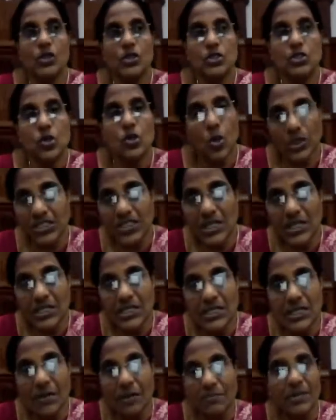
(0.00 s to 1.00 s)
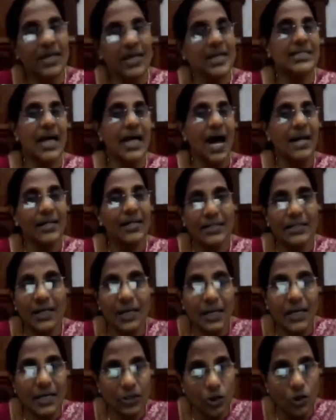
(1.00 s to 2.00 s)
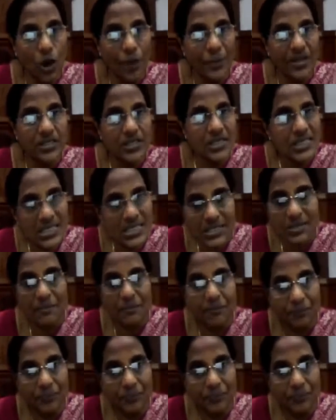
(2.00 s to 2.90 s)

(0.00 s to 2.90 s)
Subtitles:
Socialism is another economic system.